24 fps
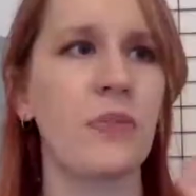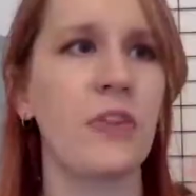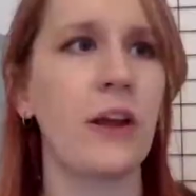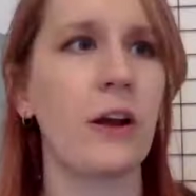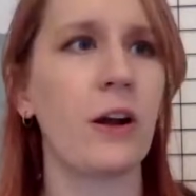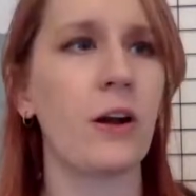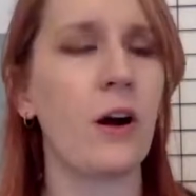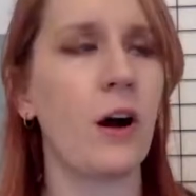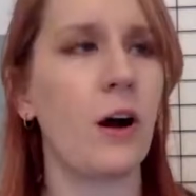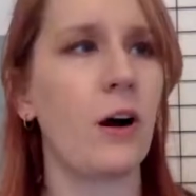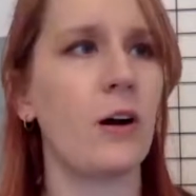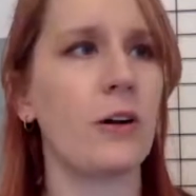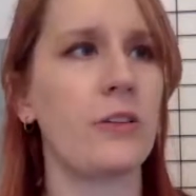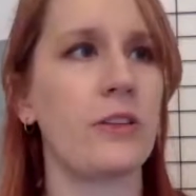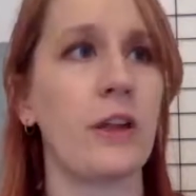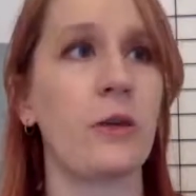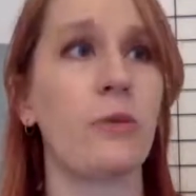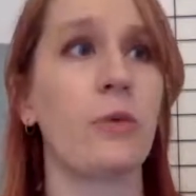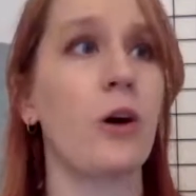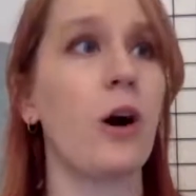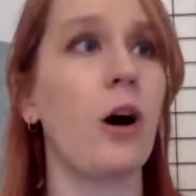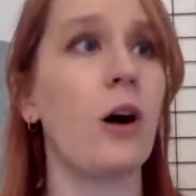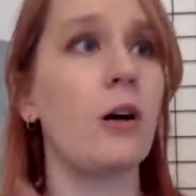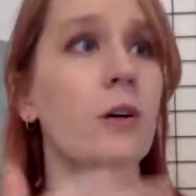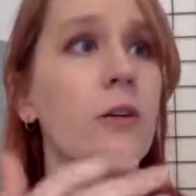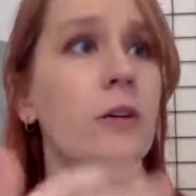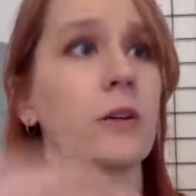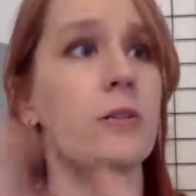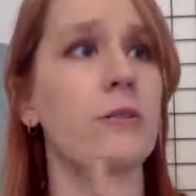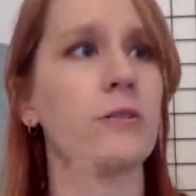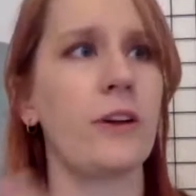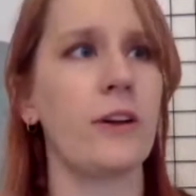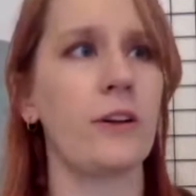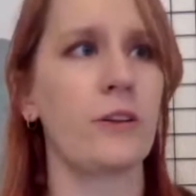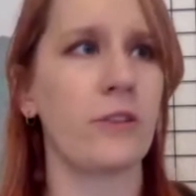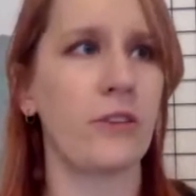were all
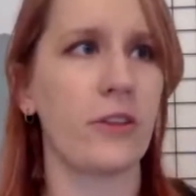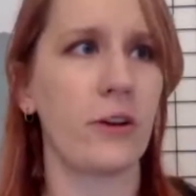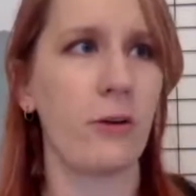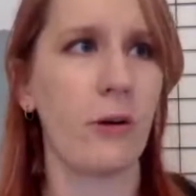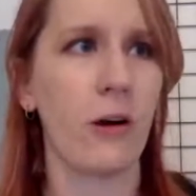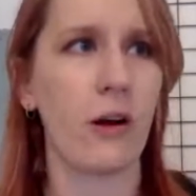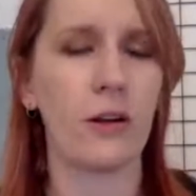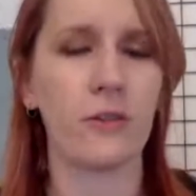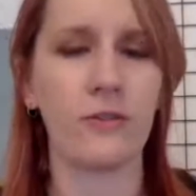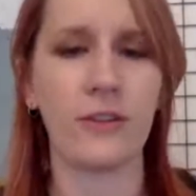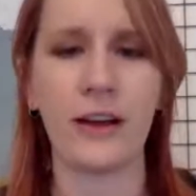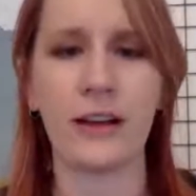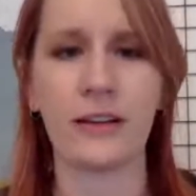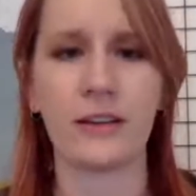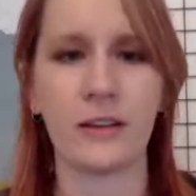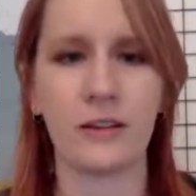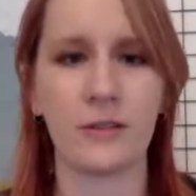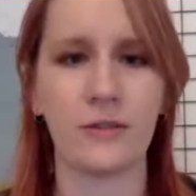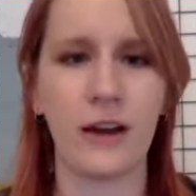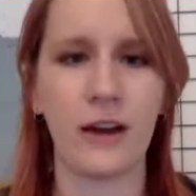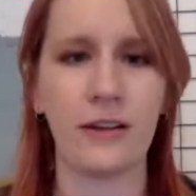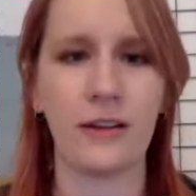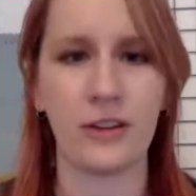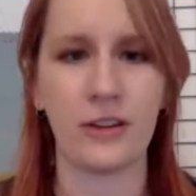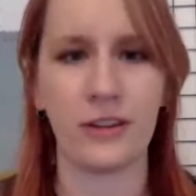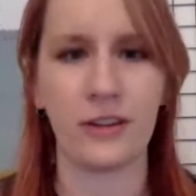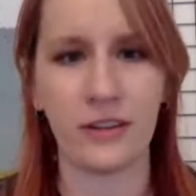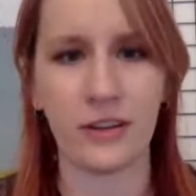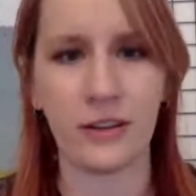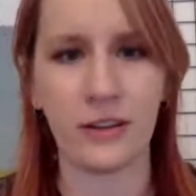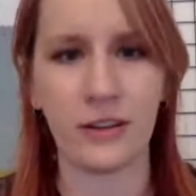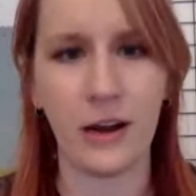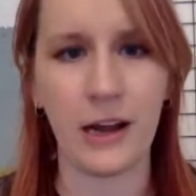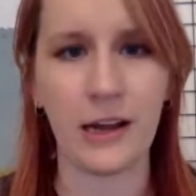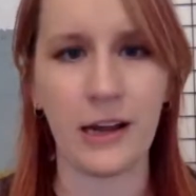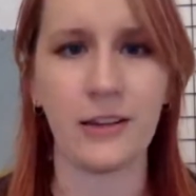good funnels. They were all effective,
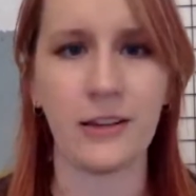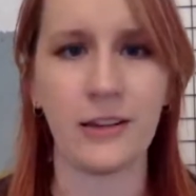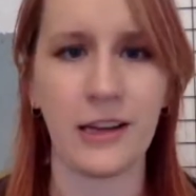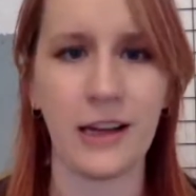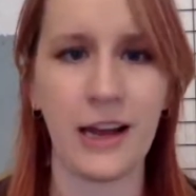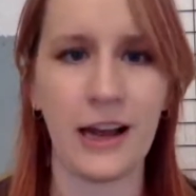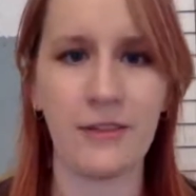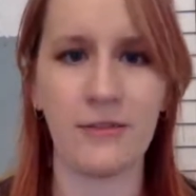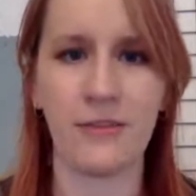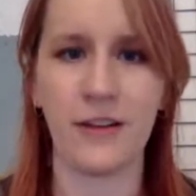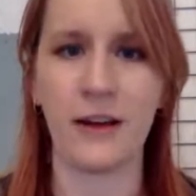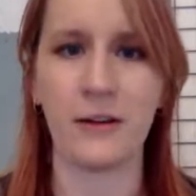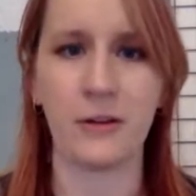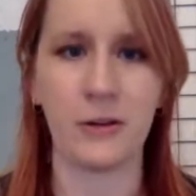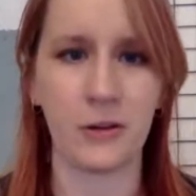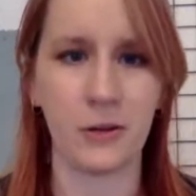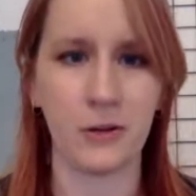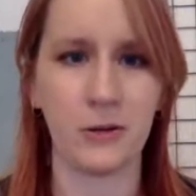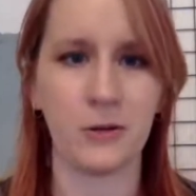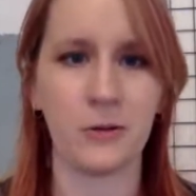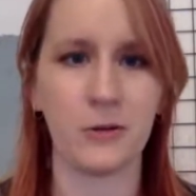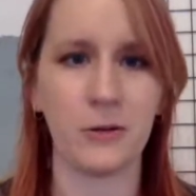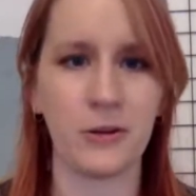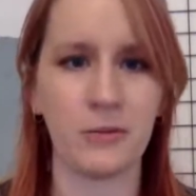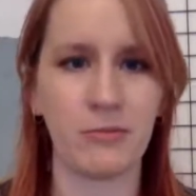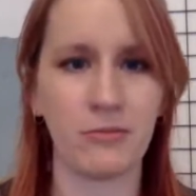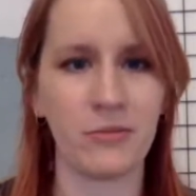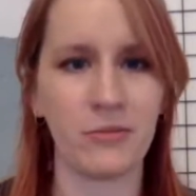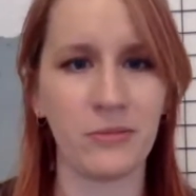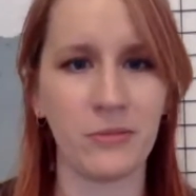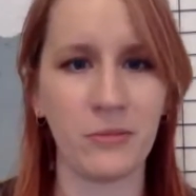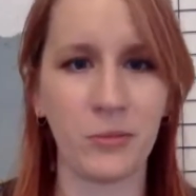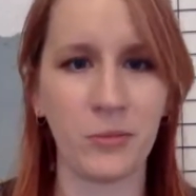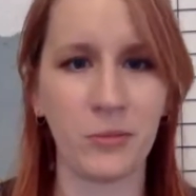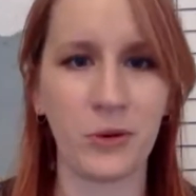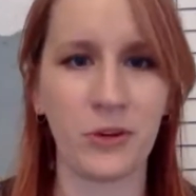obviously, right? Like I found you
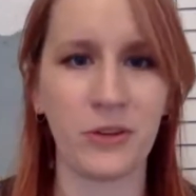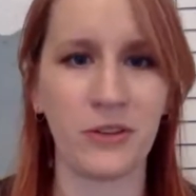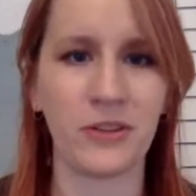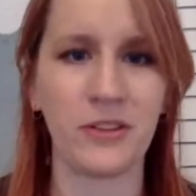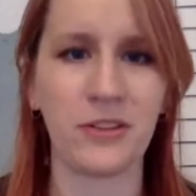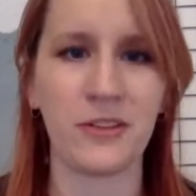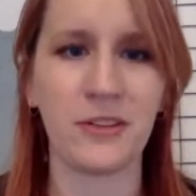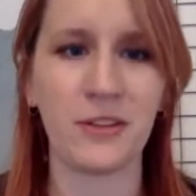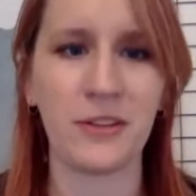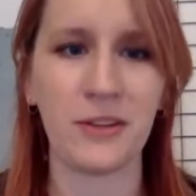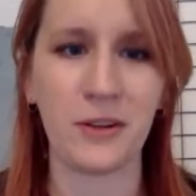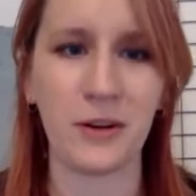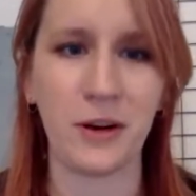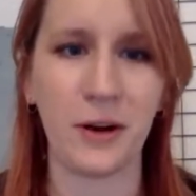and was,